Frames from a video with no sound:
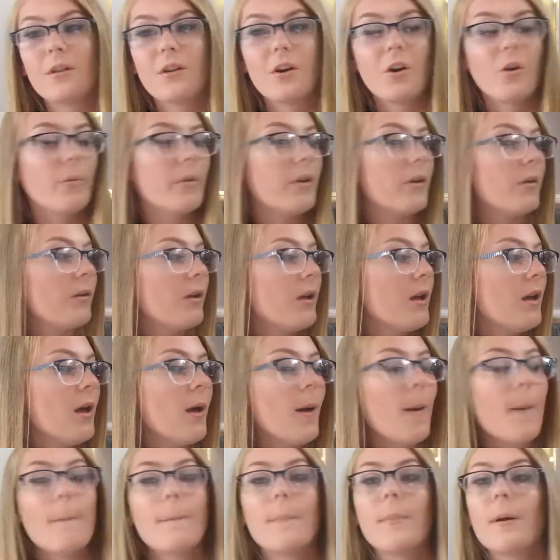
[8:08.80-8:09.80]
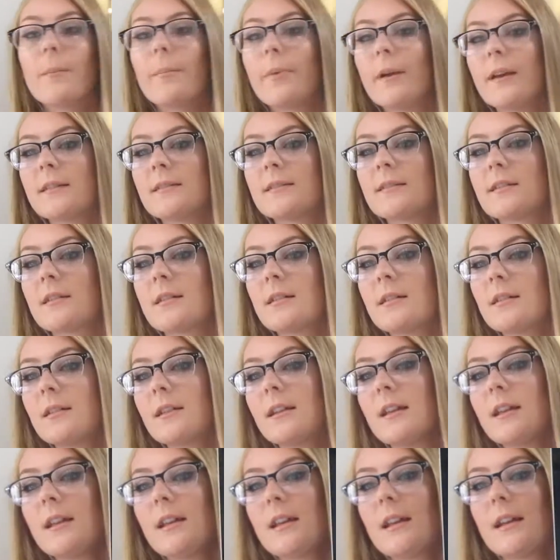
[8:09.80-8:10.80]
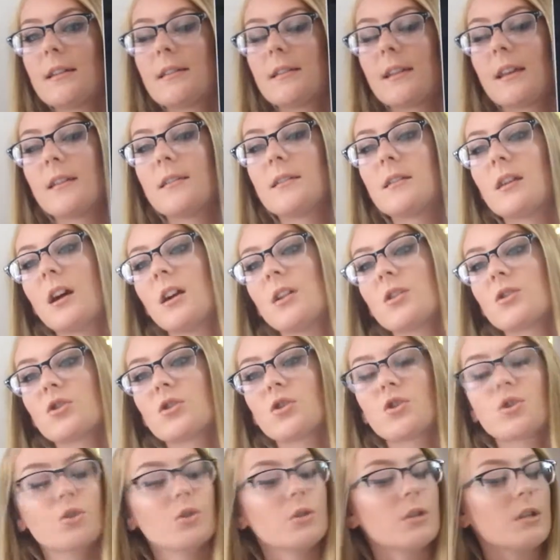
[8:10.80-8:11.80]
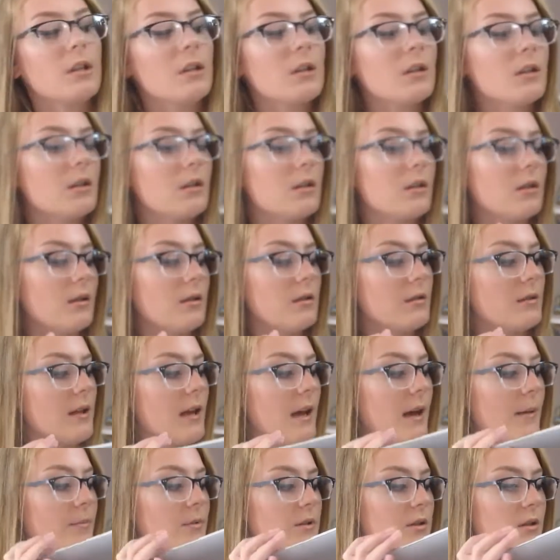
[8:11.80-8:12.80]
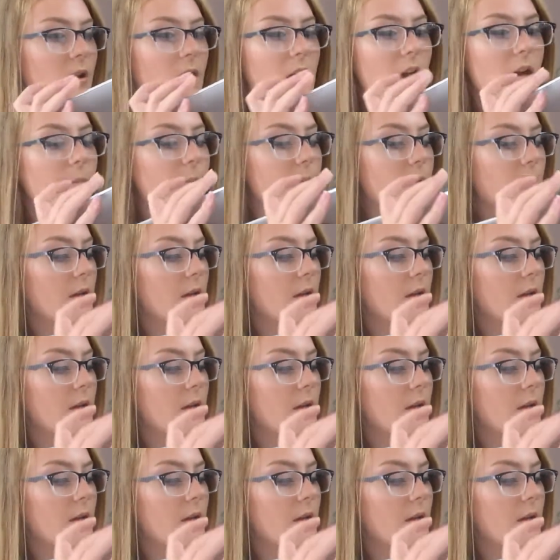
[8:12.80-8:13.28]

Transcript: oh well but basically it's a touchscreen laptop